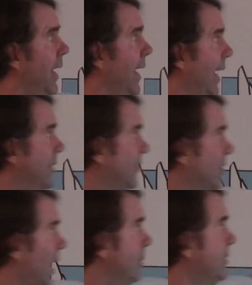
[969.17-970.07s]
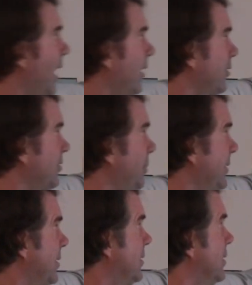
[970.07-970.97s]
And the starboard tacker is
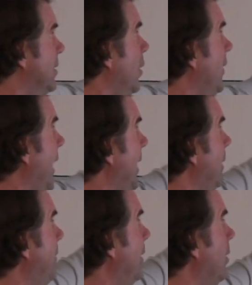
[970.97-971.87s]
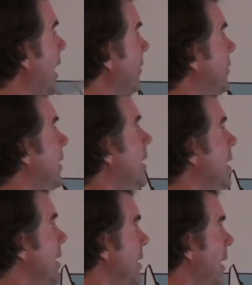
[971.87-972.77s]
expected to know that and bear off.
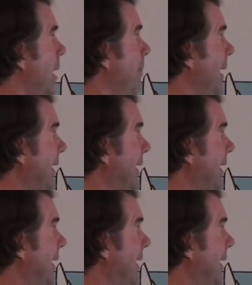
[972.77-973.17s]
My